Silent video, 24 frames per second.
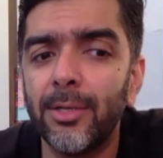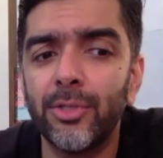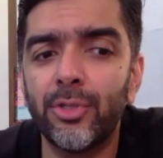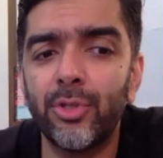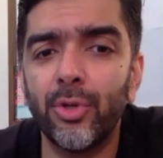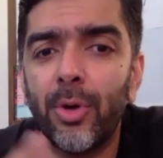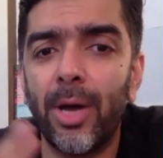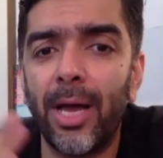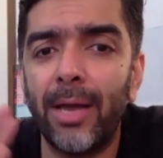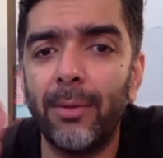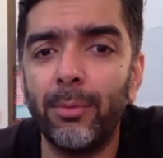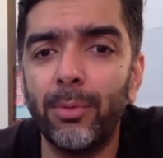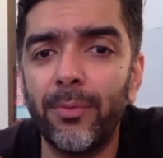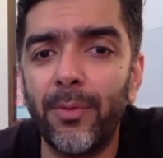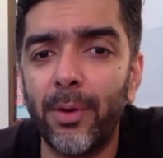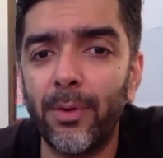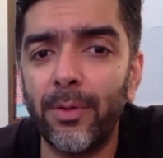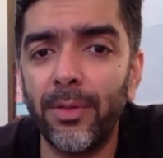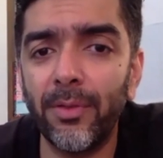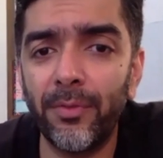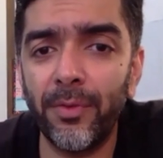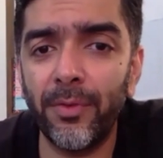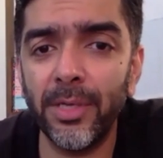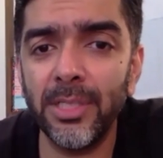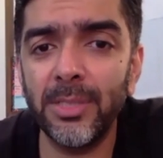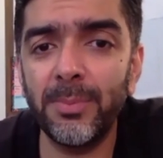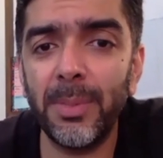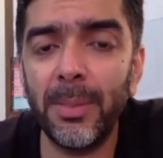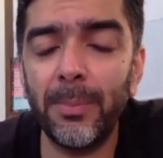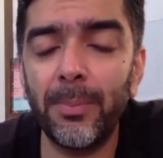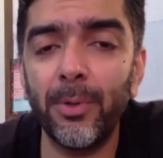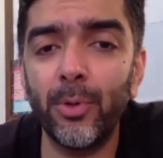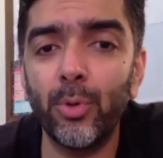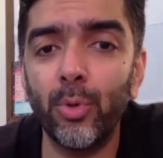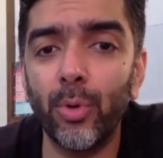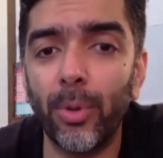So I was one of the first
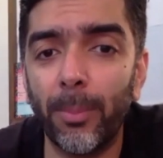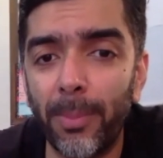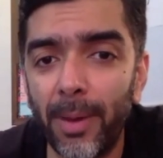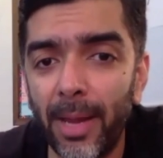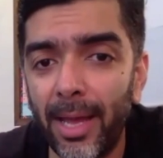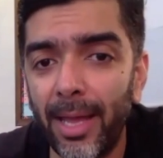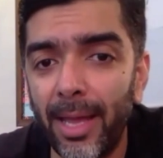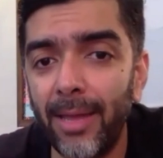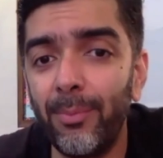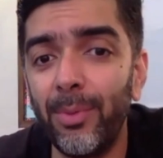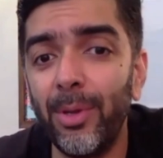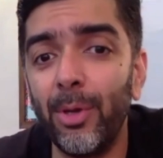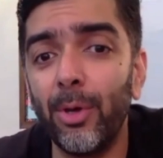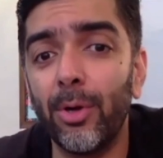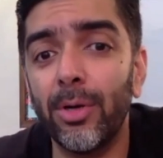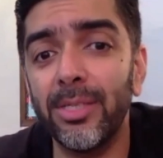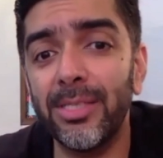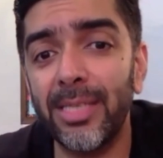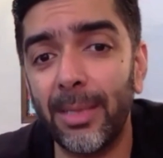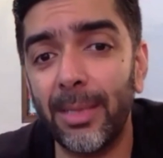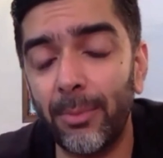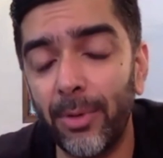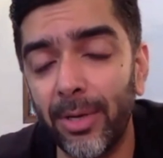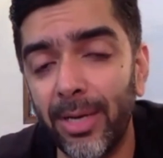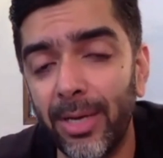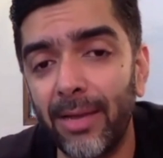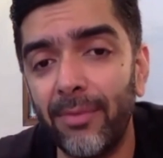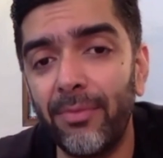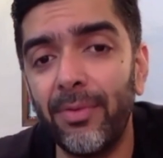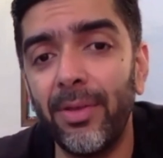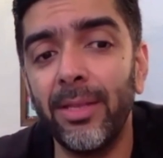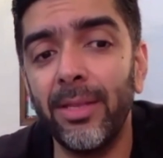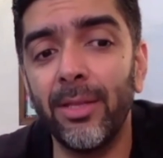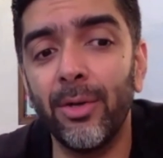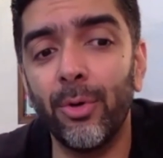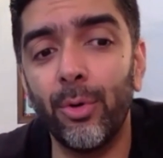people to apply. We got a cyber
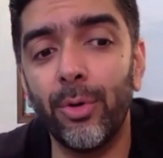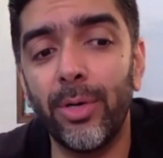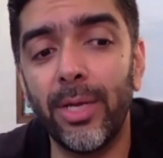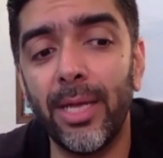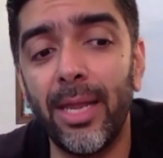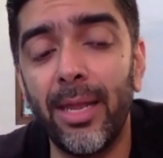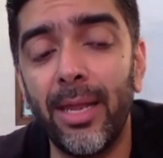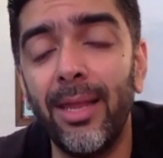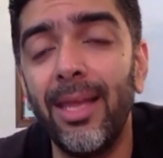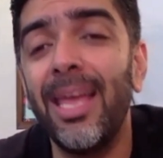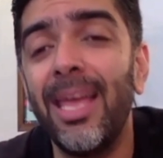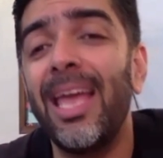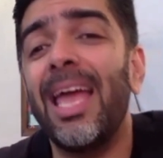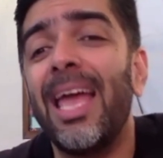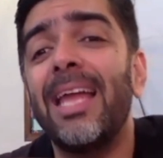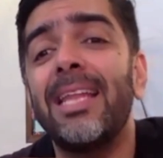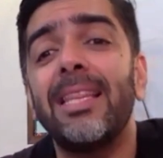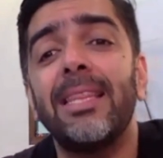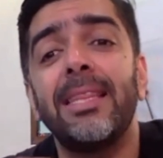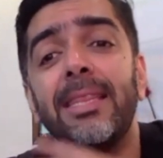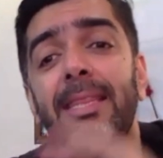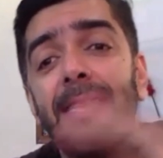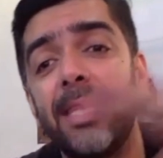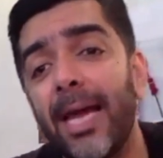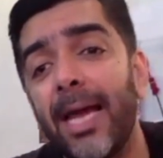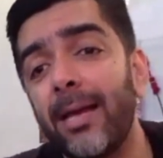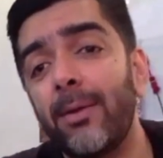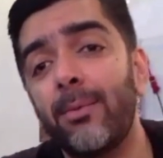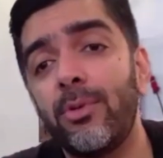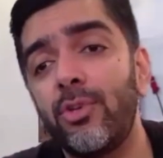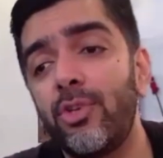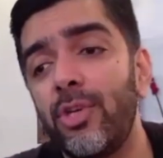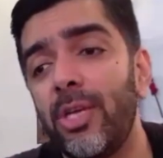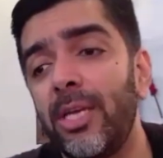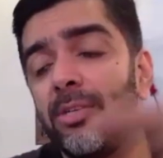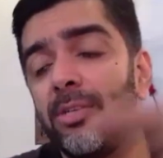cafe in the hotel, and
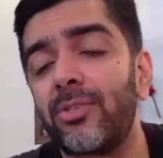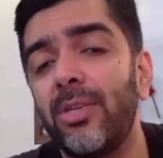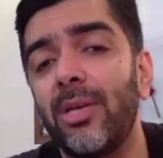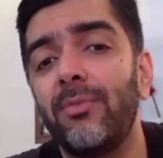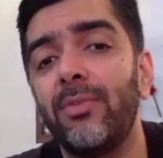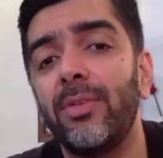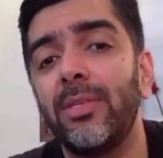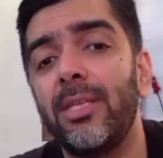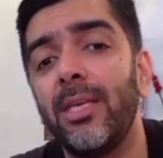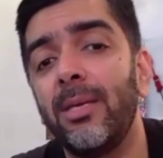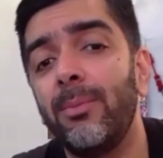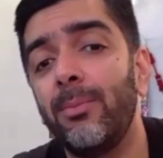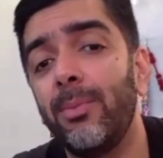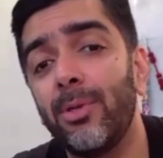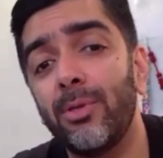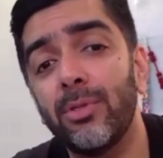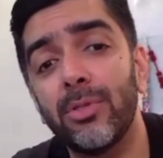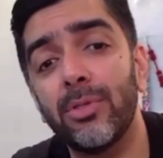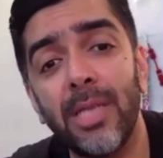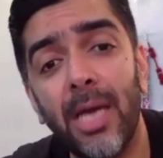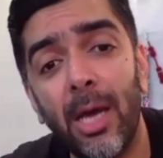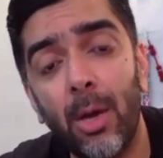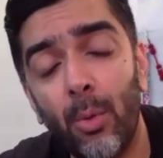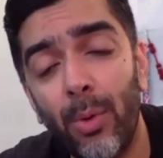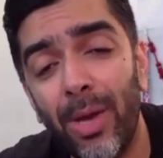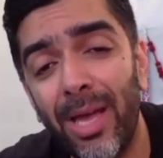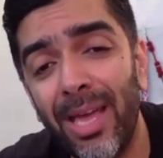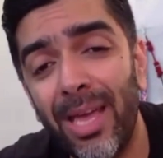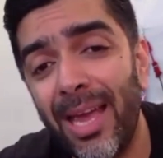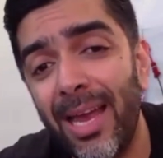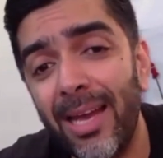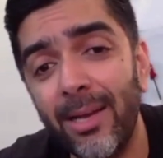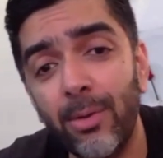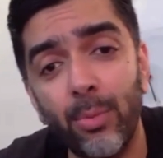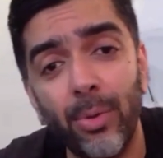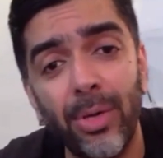that changed everything because now
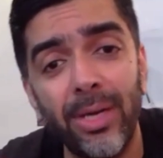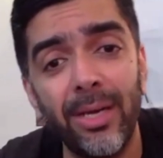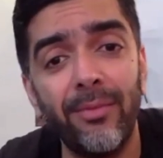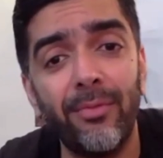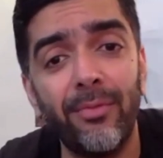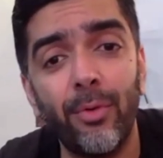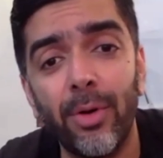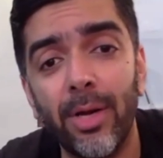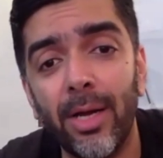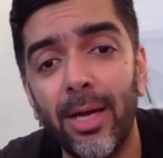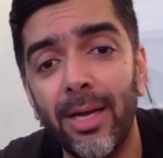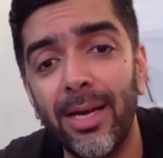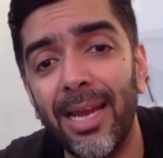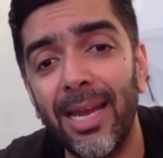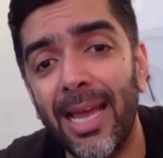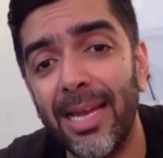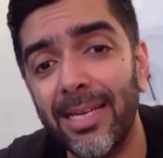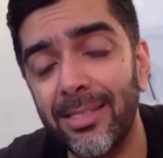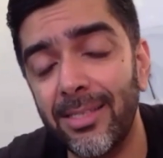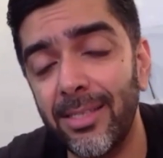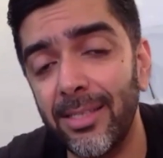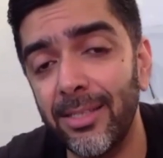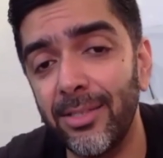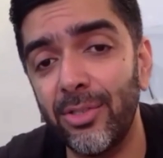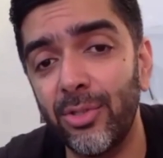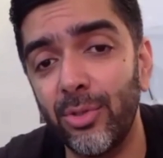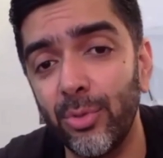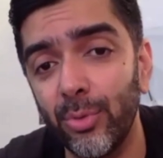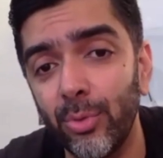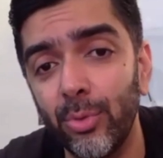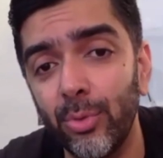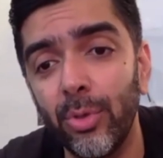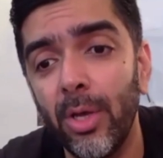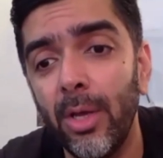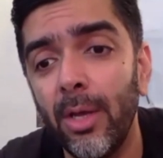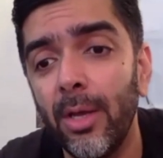I had 24-hour access
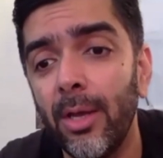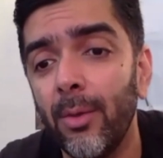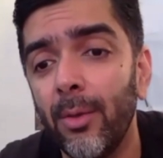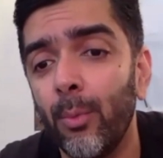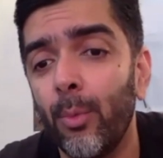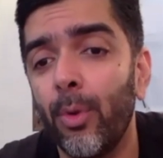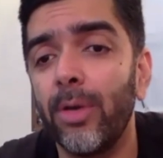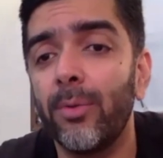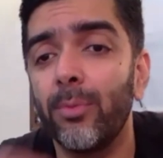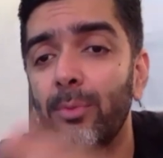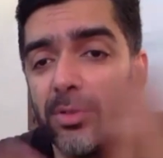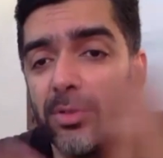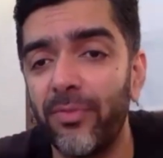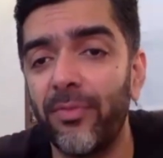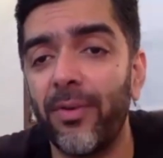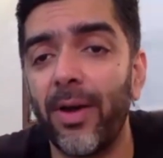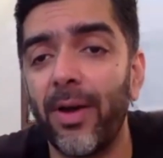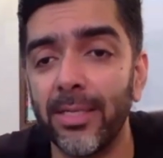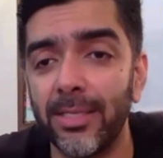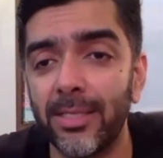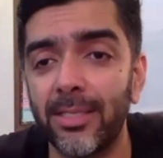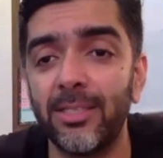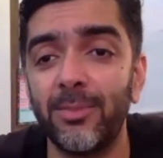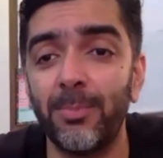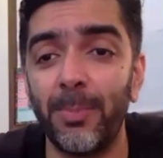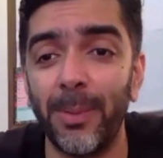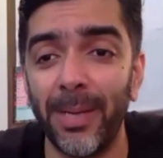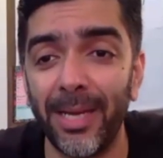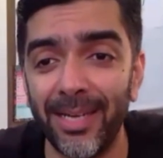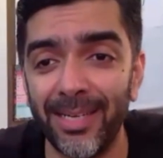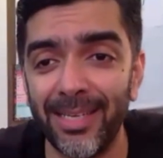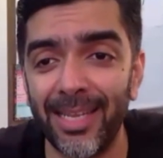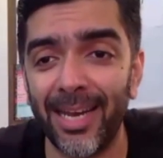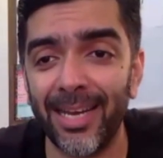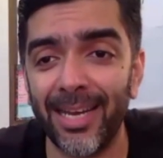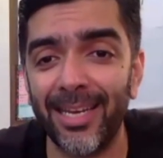to what was fast
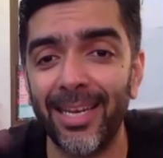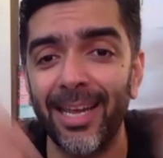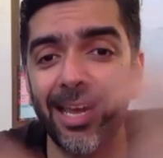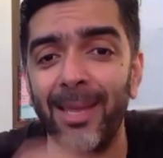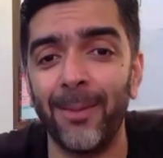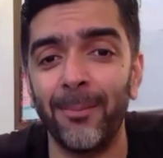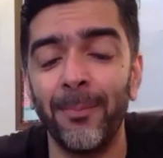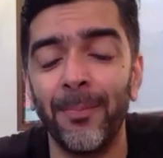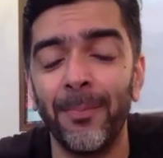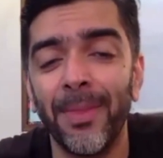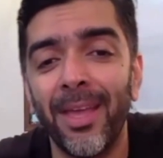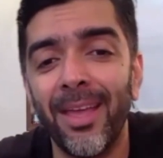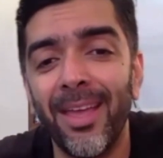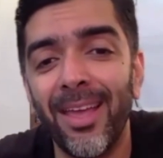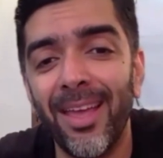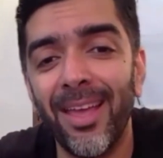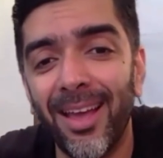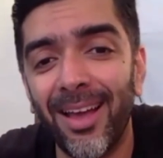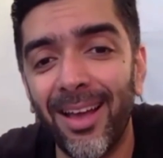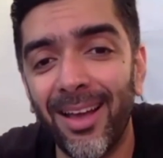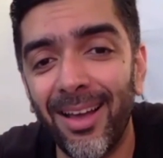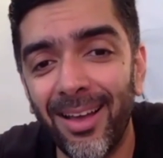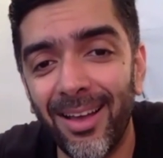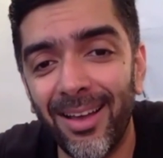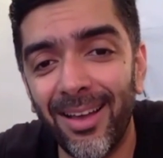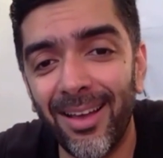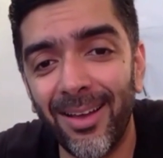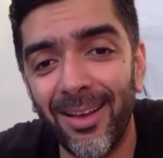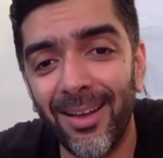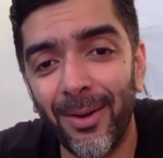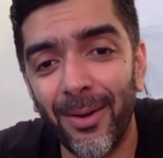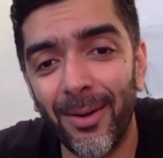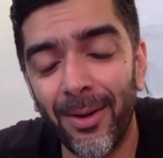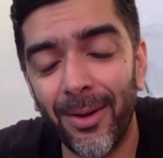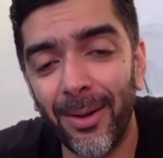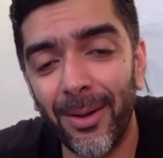speed that time,
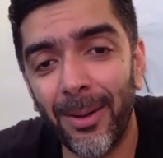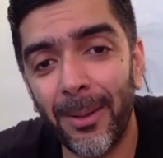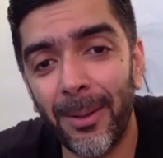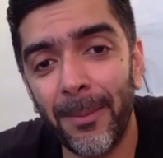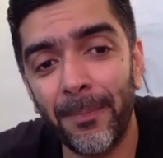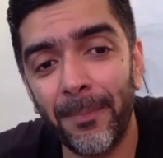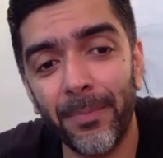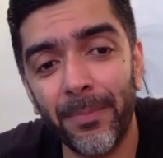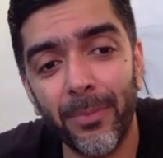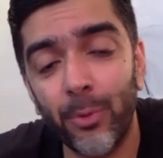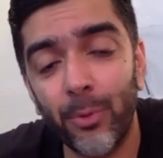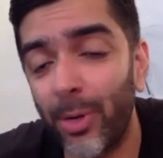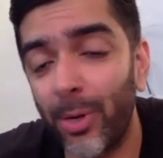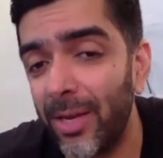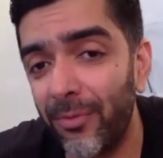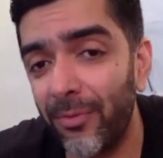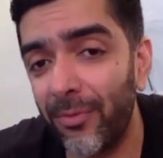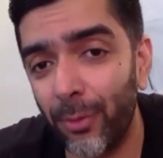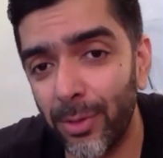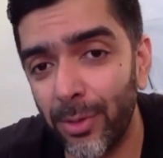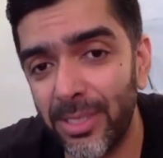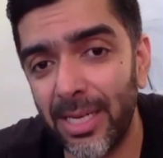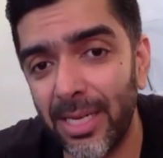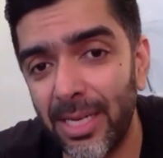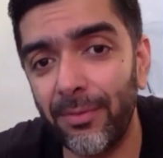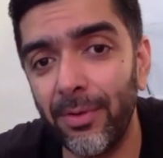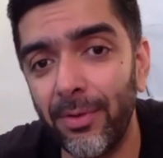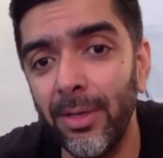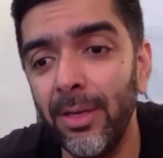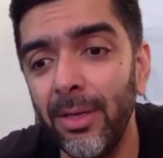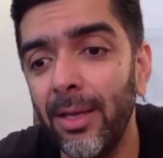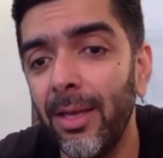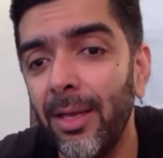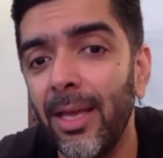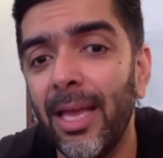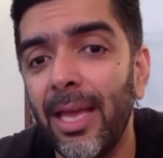
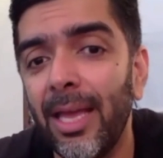24/7.